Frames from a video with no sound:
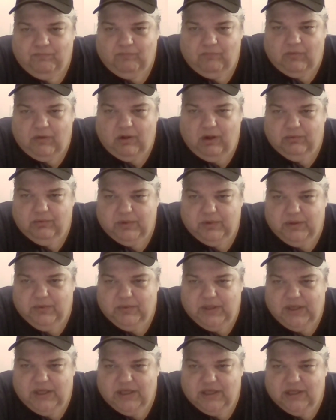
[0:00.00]
I'm
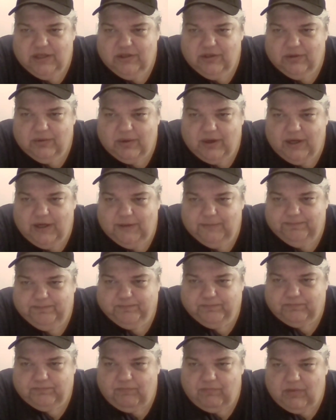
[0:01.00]
rereading it, you're right.
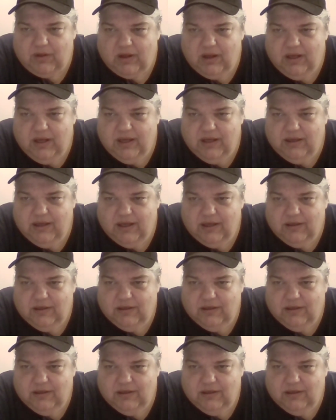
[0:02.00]
He